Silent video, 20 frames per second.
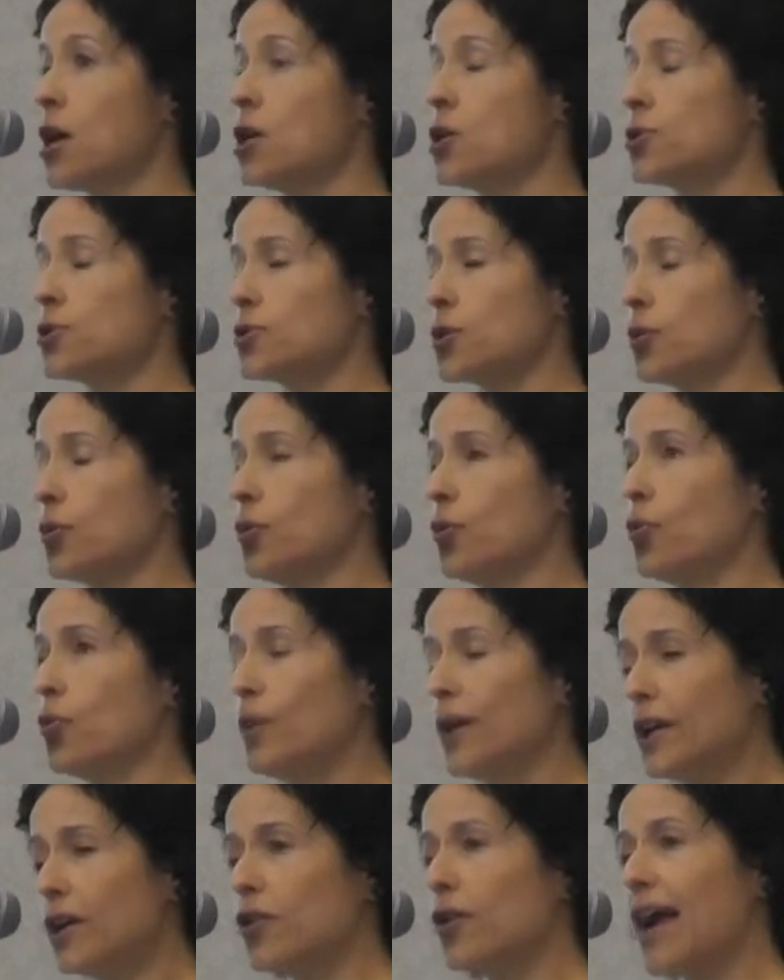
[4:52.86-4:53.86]
So
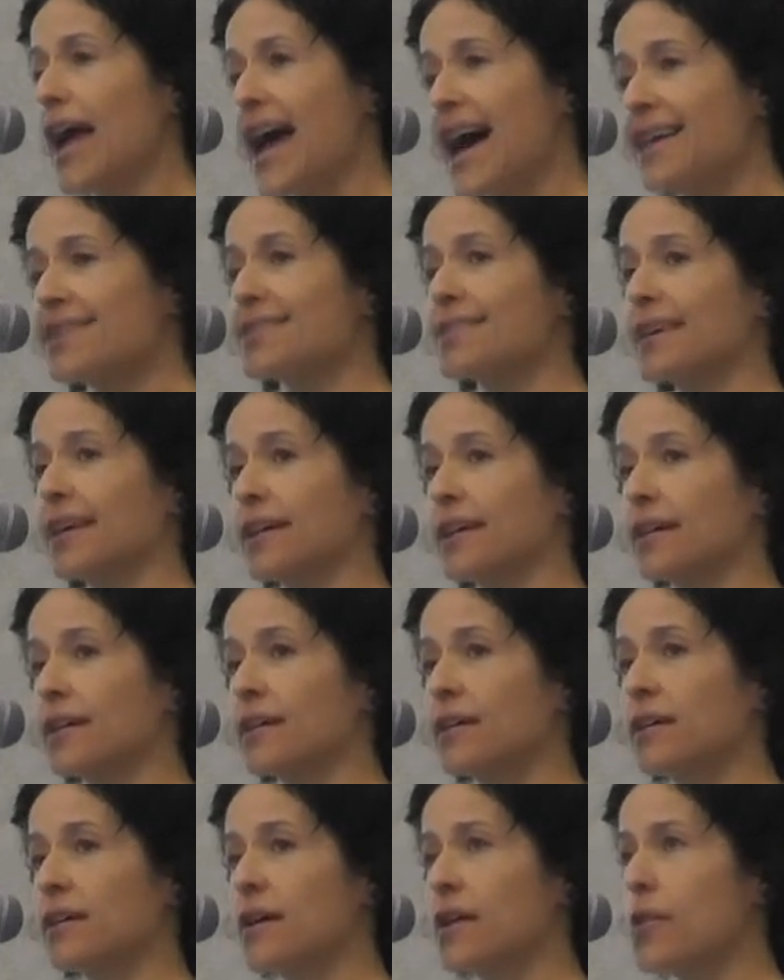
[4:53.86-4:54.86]
we are
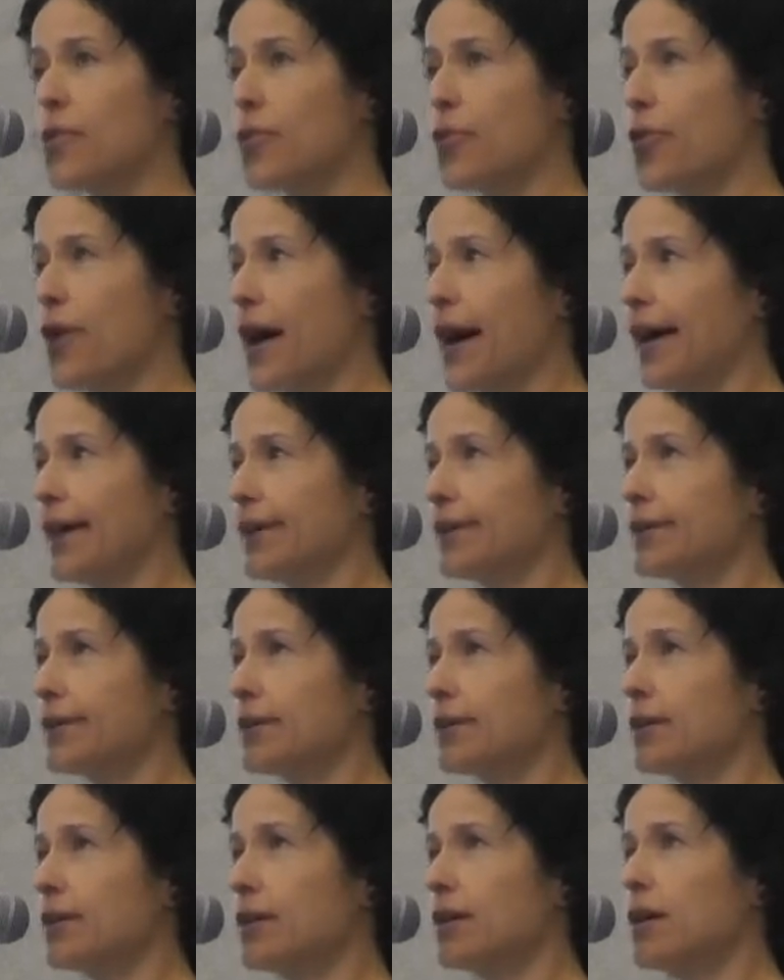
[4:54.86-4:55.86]
asking
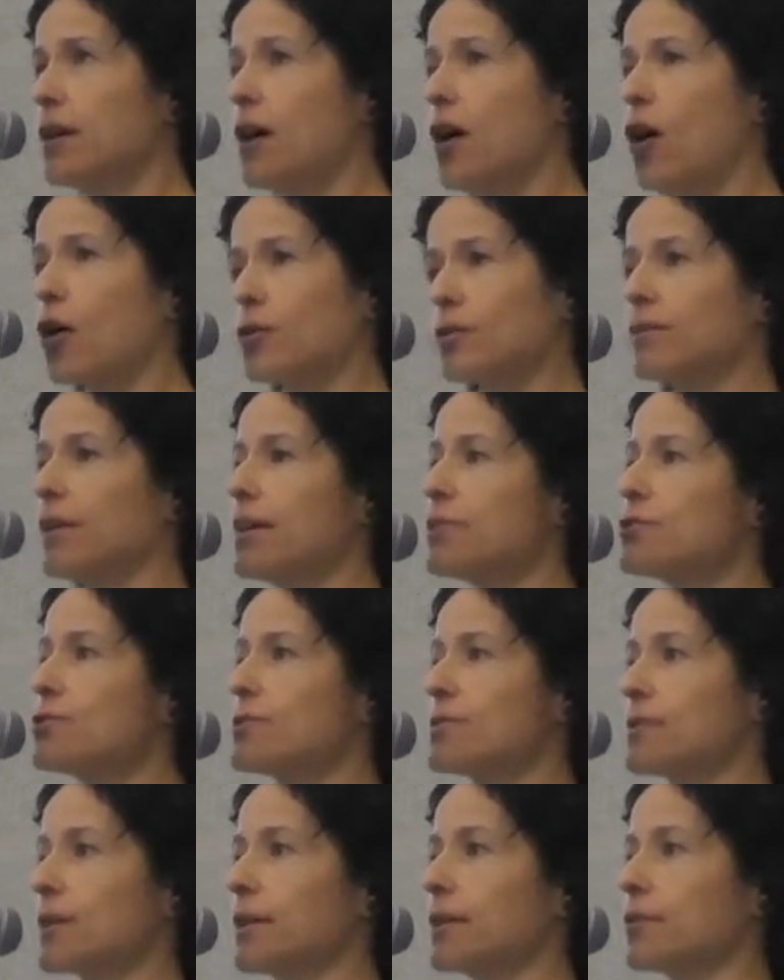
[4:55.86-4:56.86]
that our
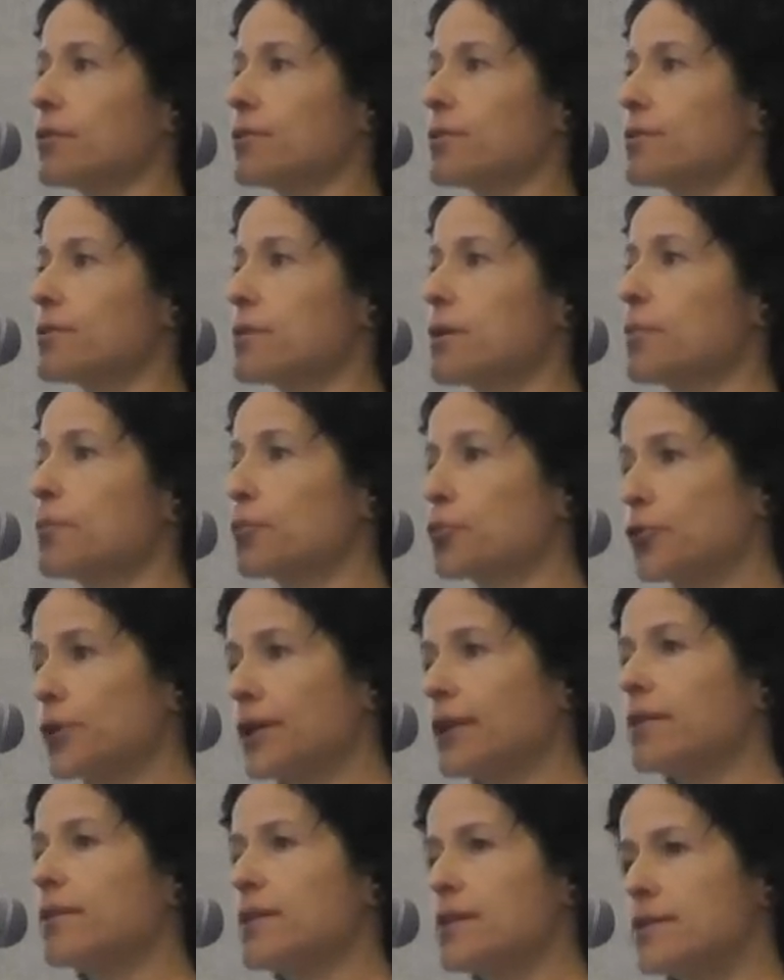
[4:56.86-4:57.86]
legislators
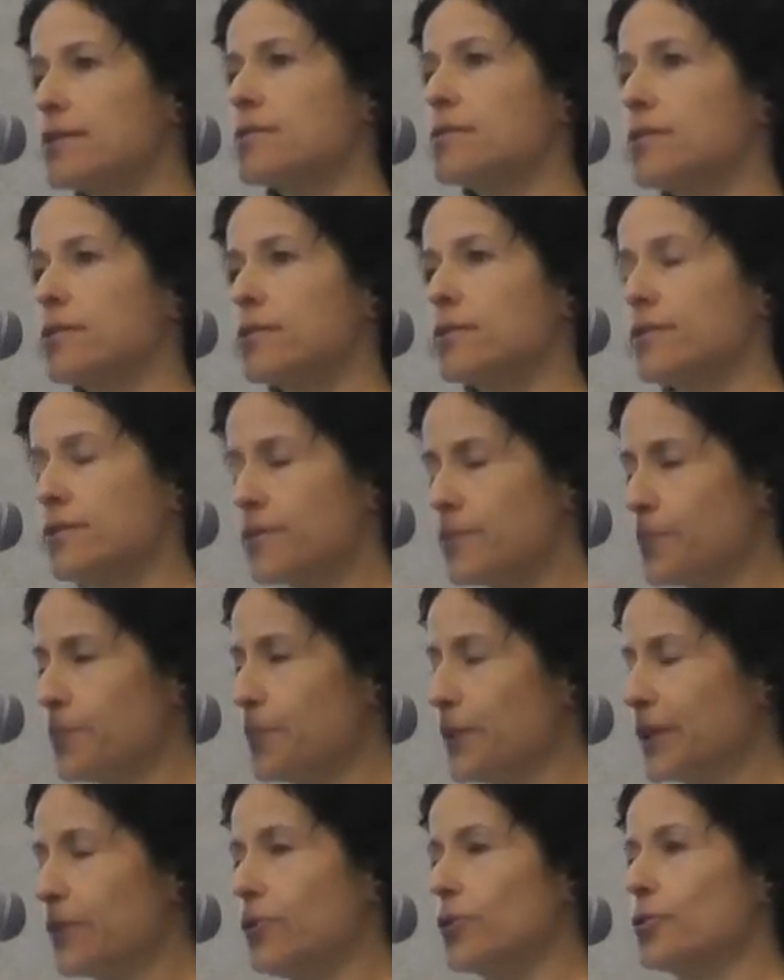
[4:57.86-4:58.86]
bring this
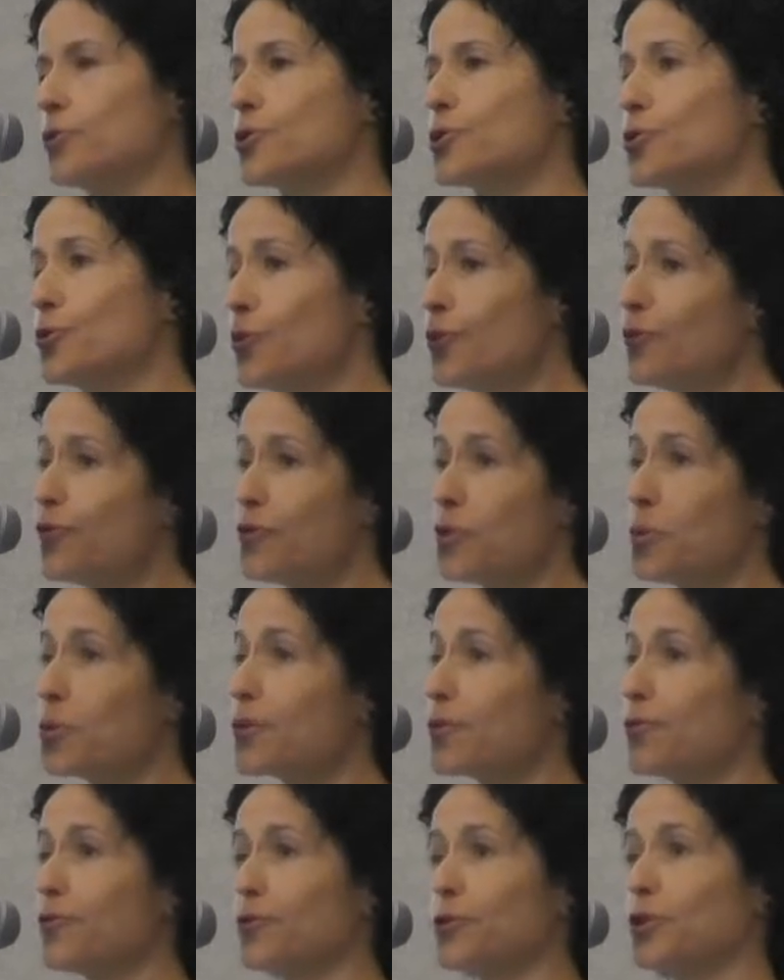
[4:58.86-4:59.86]
bill to the
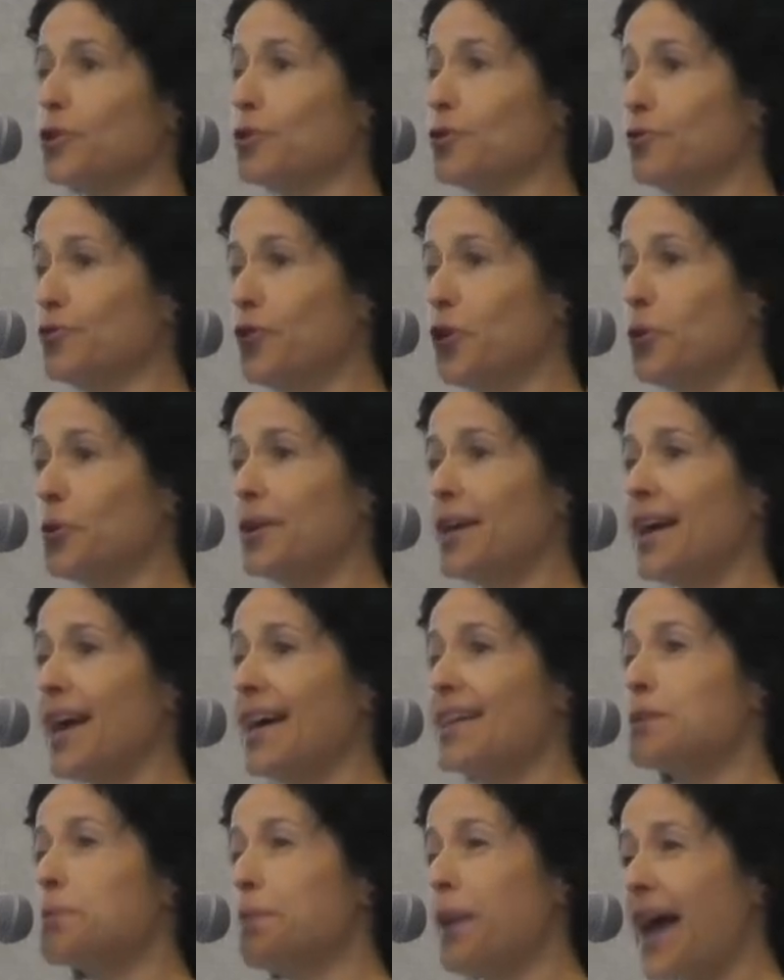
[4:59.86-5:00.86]
floor for a
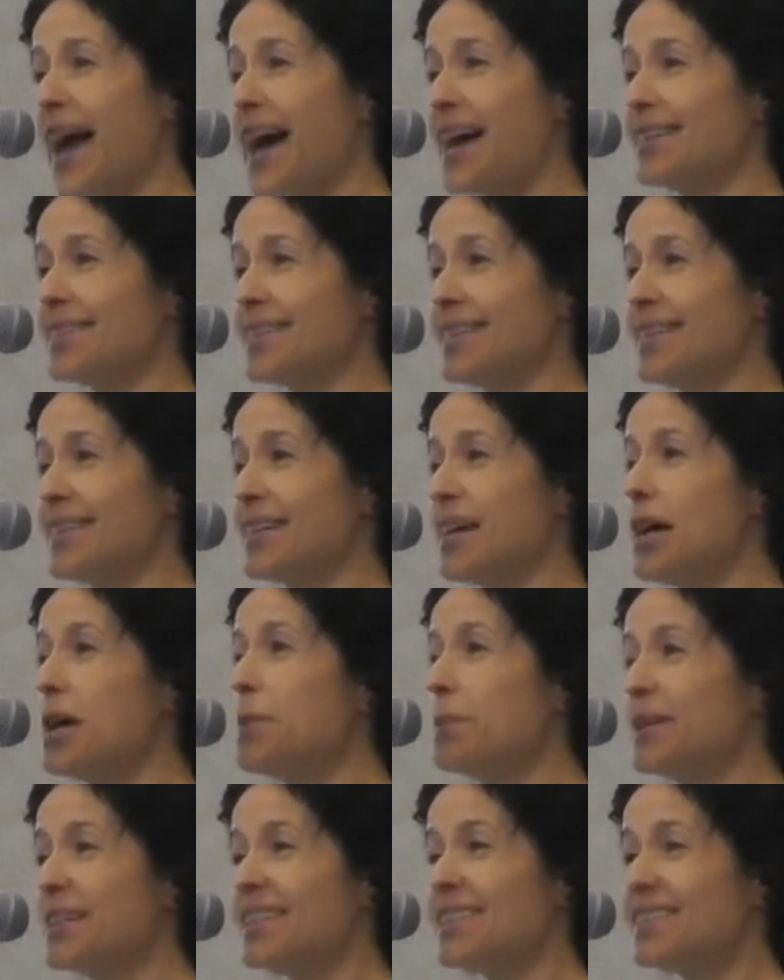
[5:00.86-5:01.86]
vote and pass
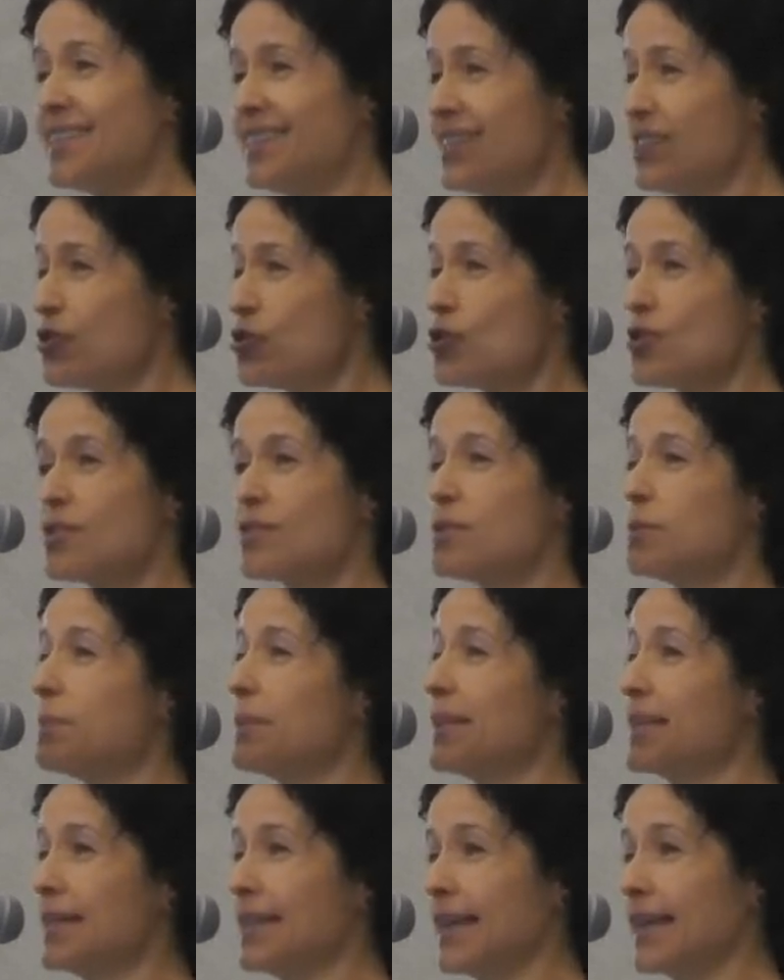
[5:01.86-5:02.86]
it, because it is just the
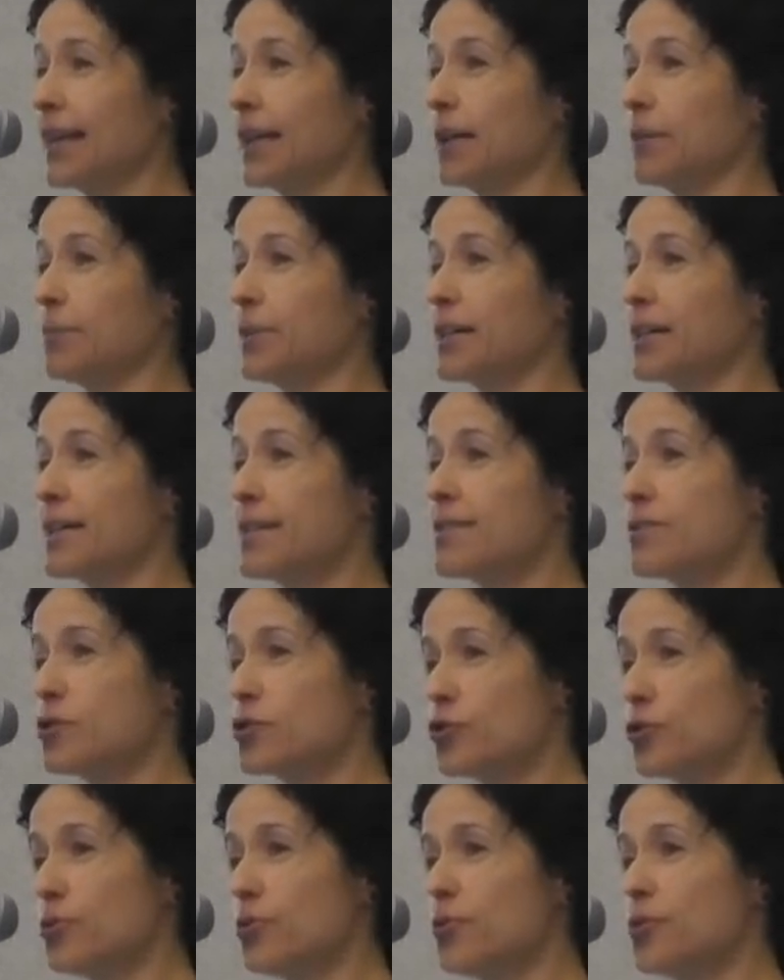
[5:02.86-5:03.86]
beginning. Because the
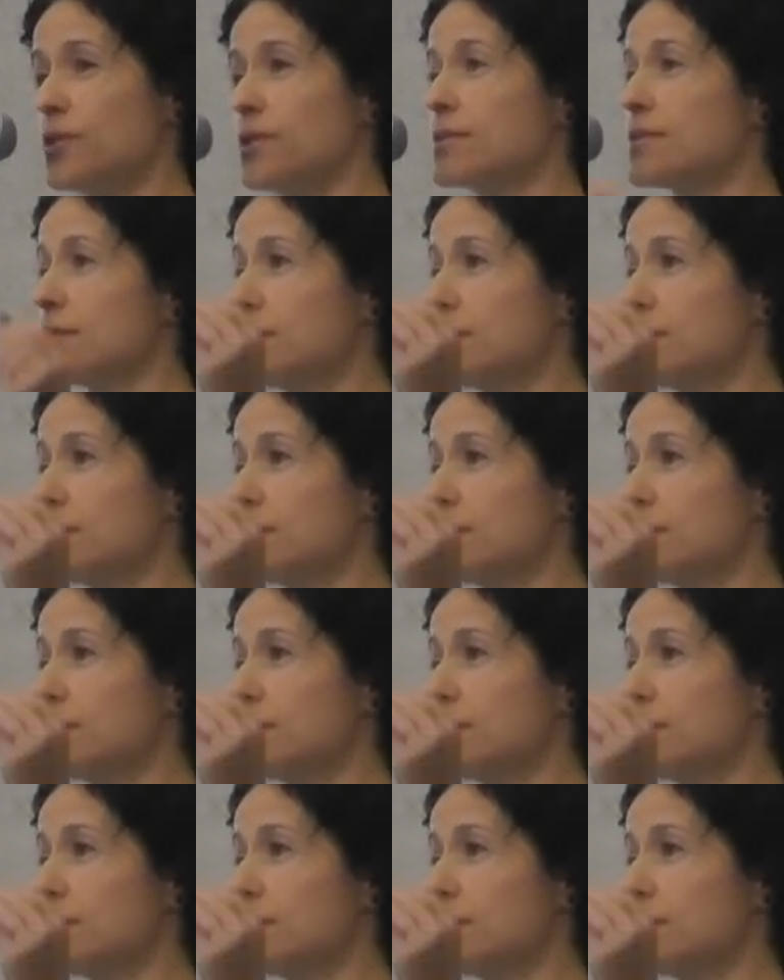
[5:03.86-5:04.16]
truth is,